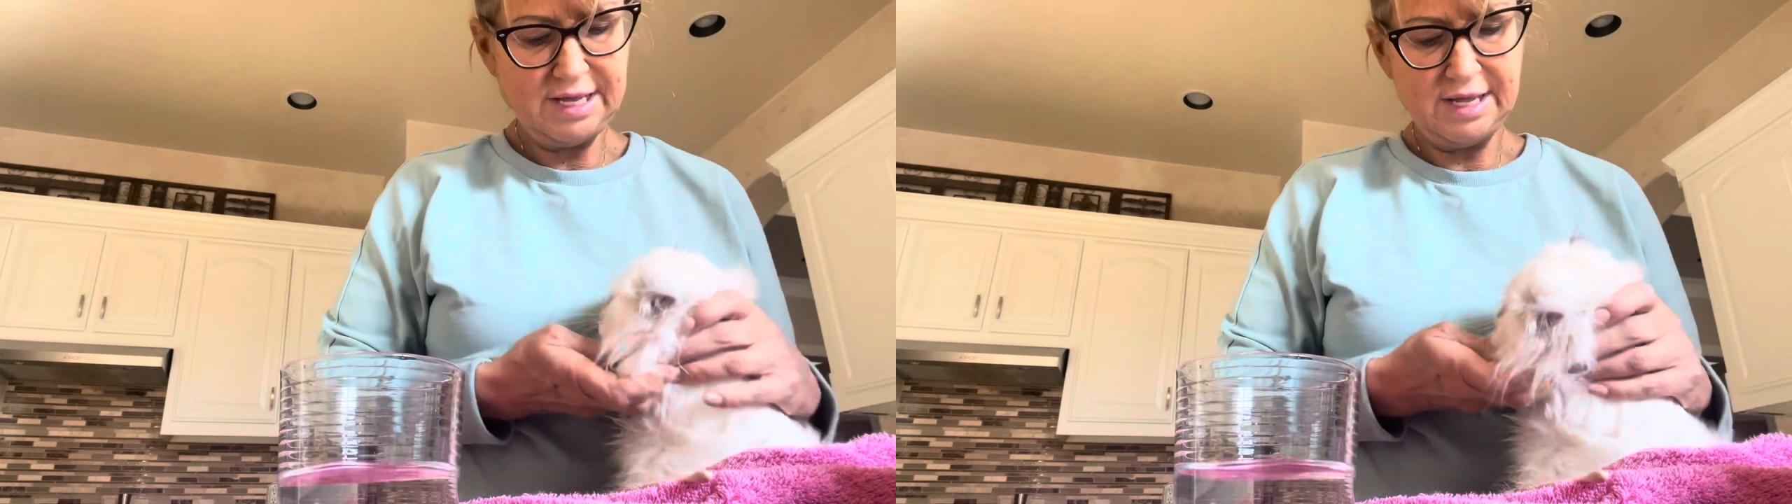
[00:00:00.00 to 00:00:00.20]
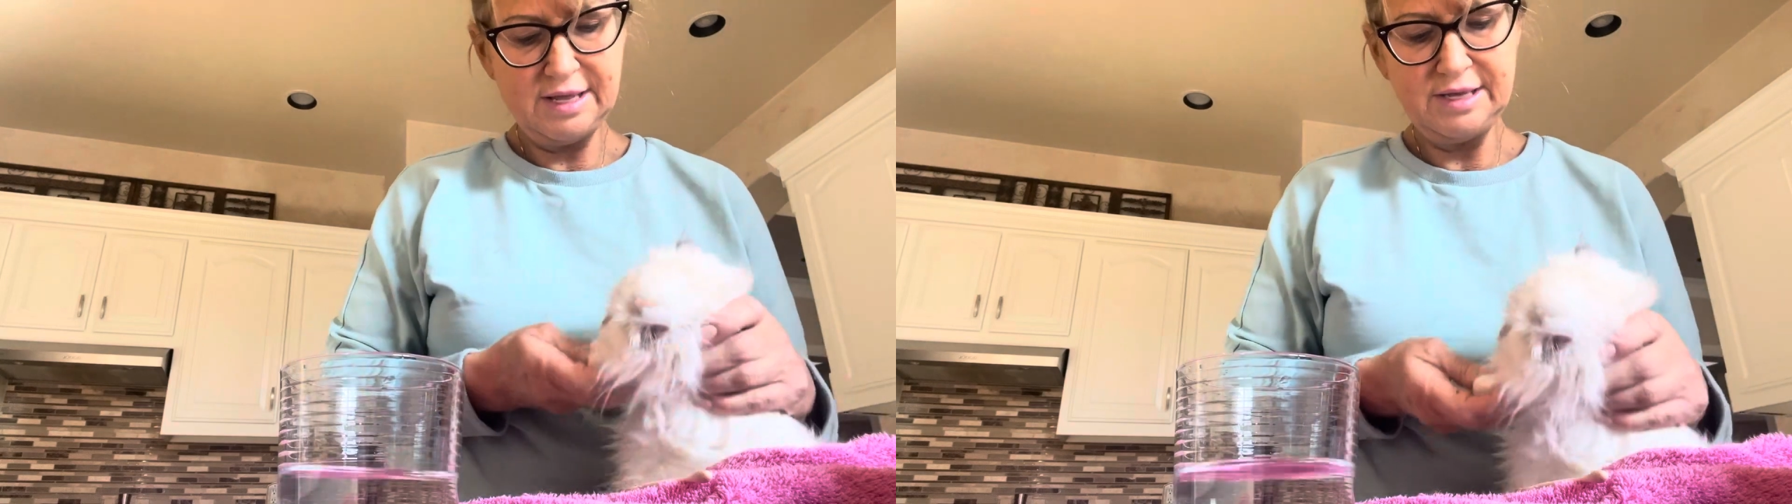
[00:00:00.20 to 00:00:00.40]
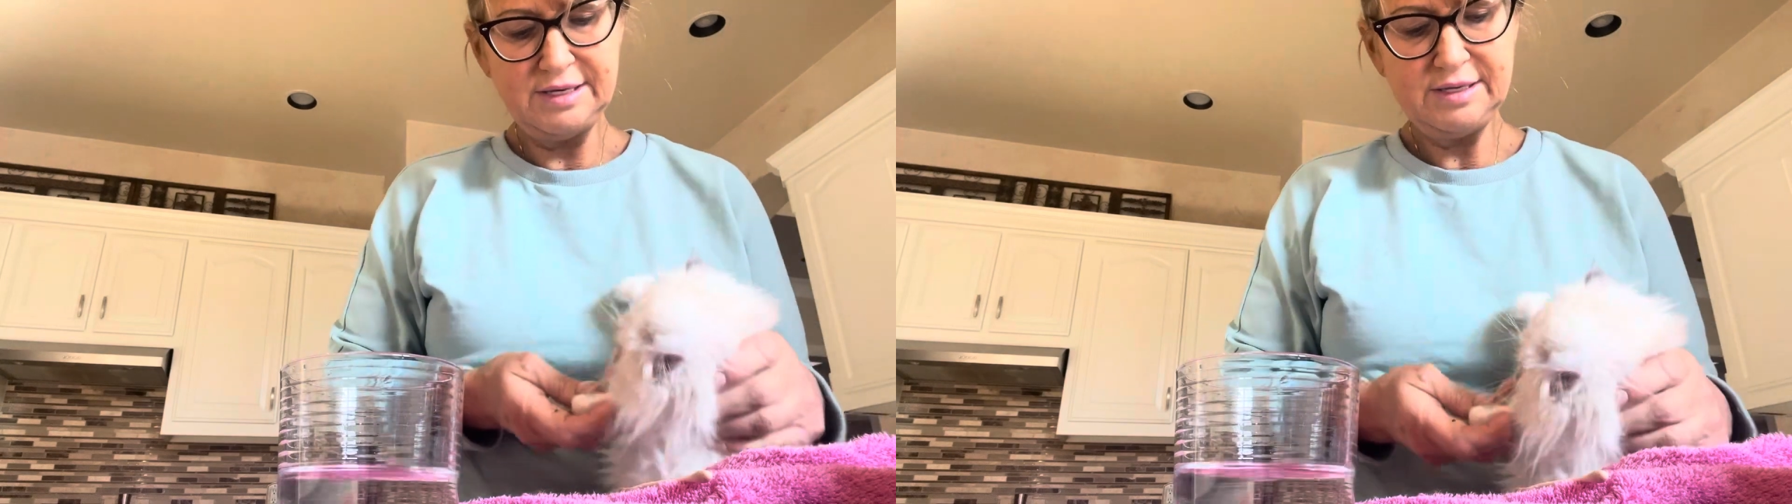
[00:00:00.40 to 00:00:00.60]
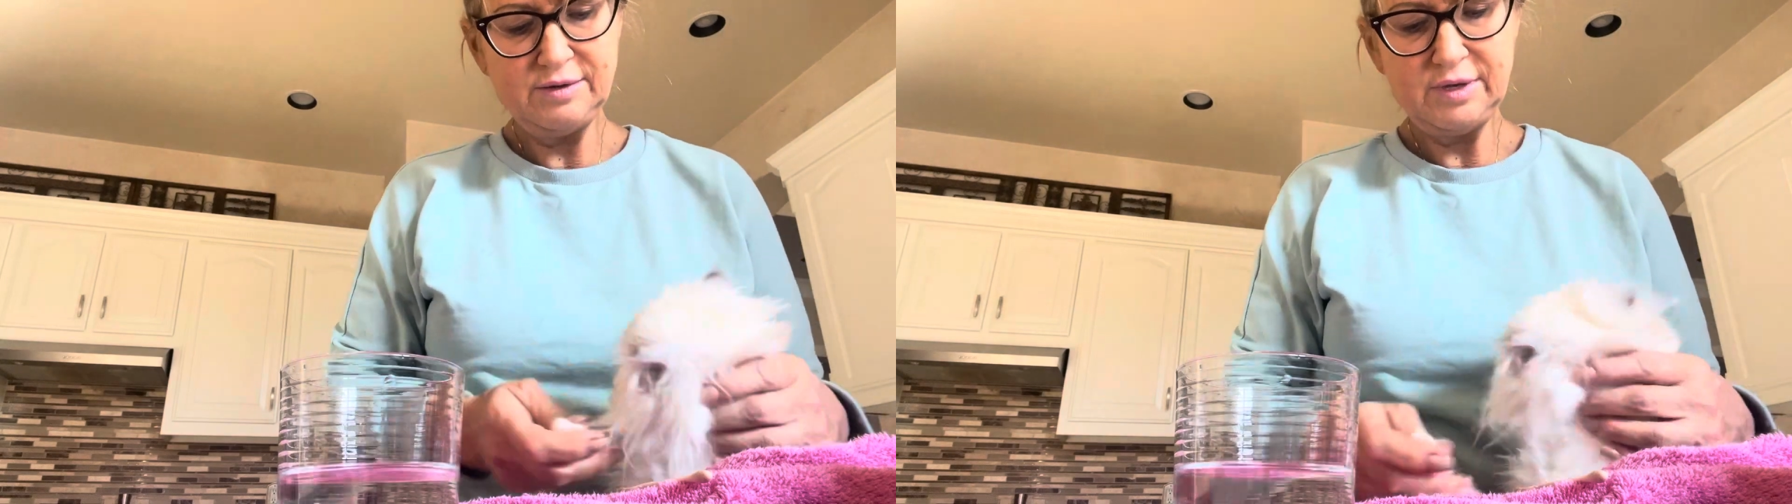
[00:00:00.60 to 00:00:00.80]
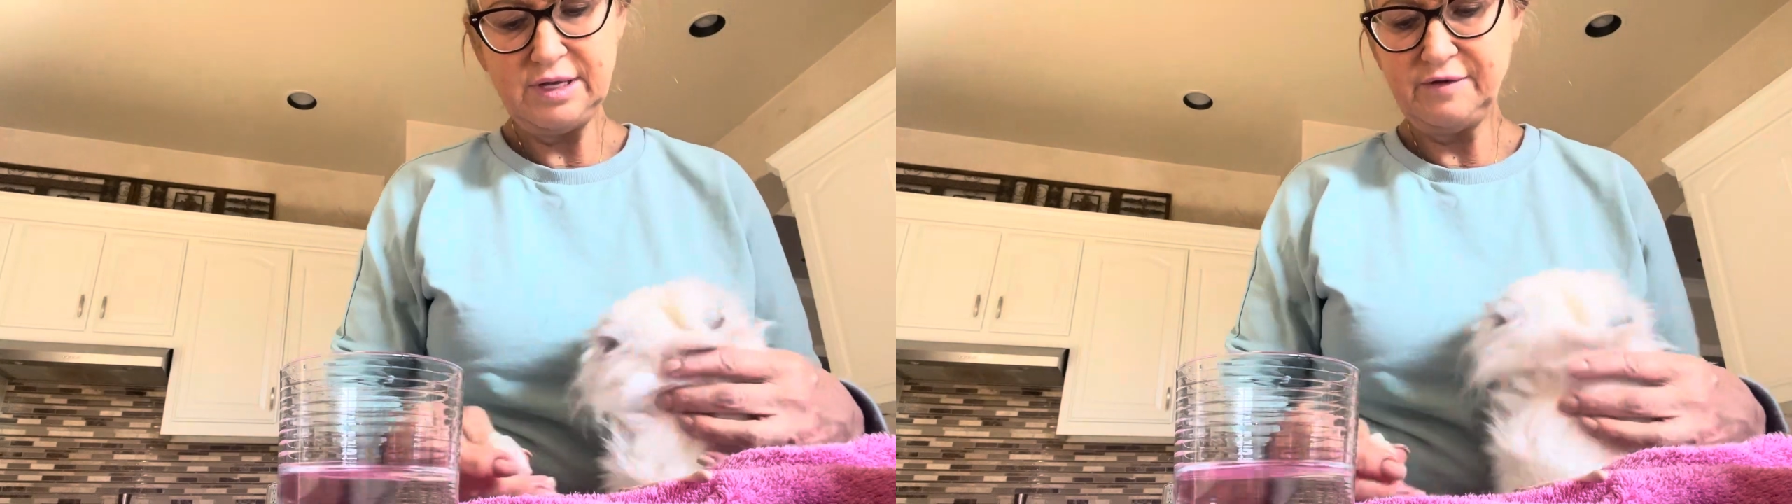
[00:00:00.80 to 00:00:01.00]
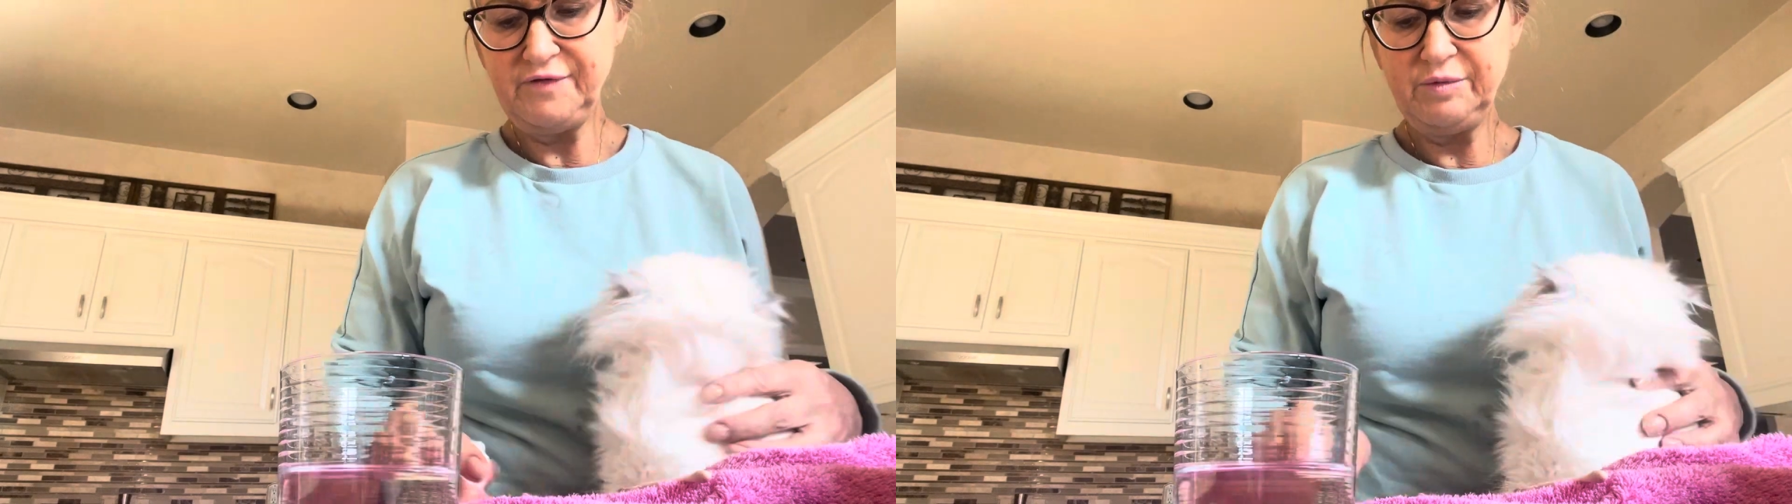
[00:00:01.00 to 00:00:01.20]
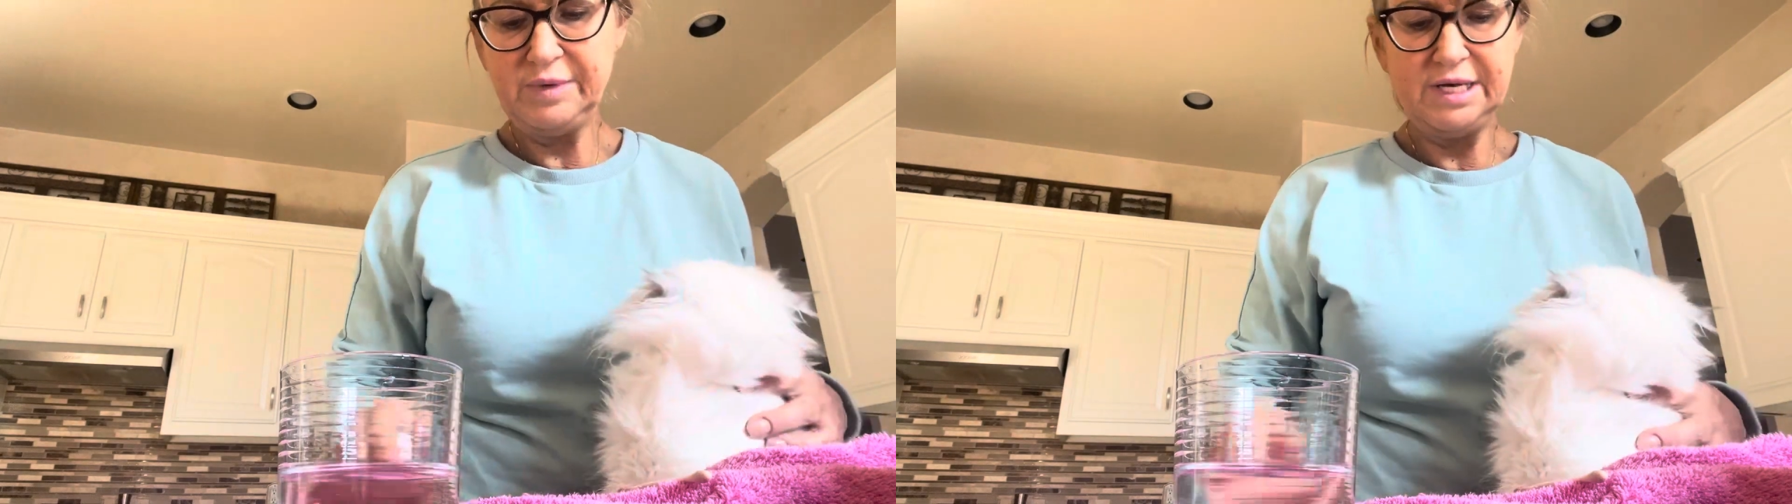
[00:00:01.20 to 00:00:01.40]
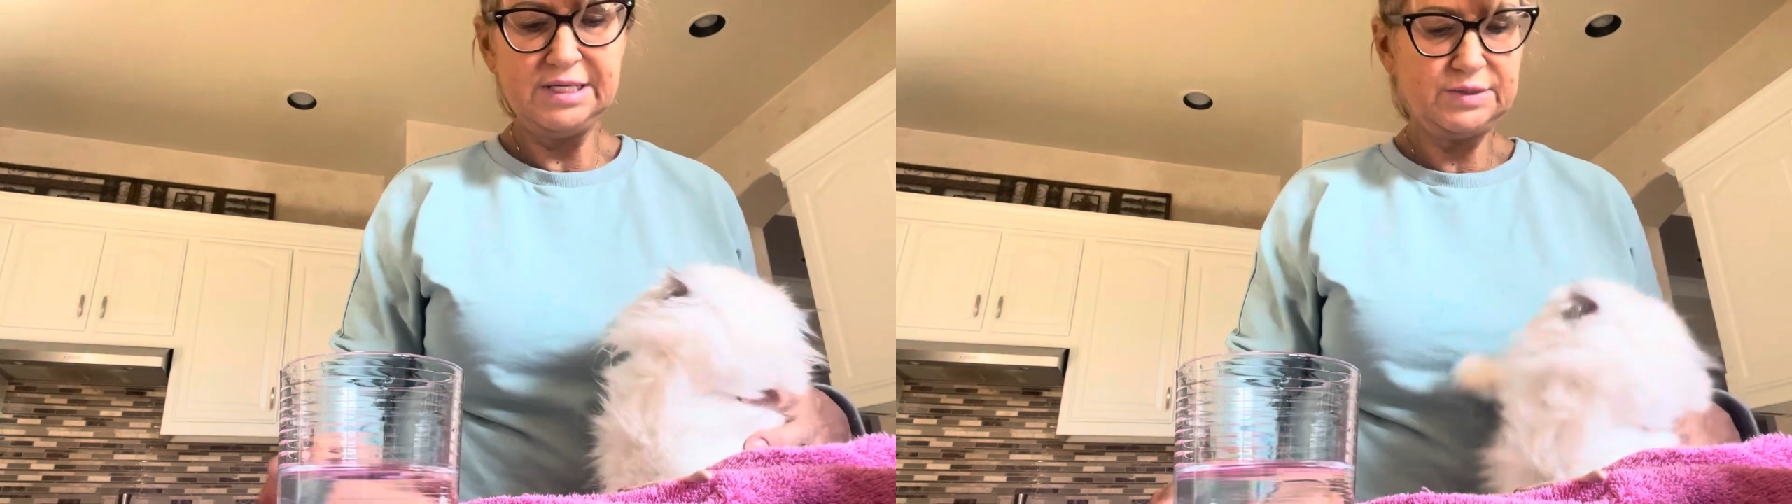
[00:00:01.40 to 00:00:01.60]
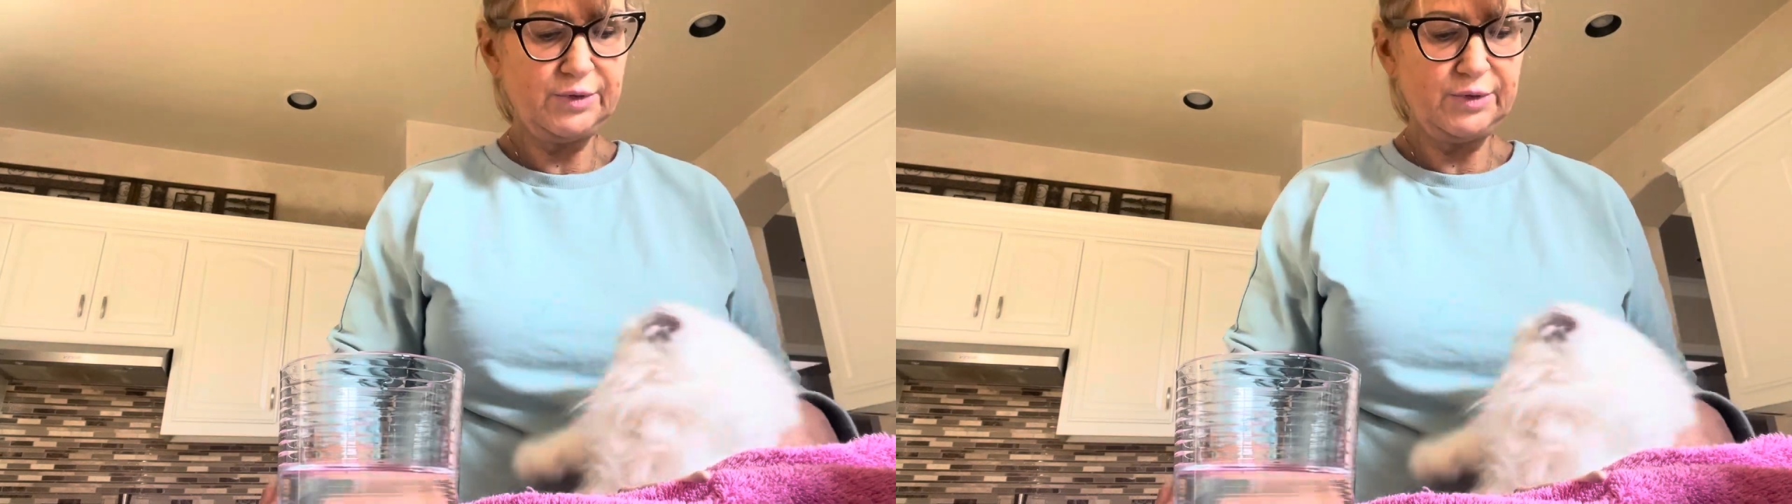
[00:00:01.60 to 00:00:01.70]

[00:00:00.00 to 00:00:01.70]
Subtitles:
and in a few minutes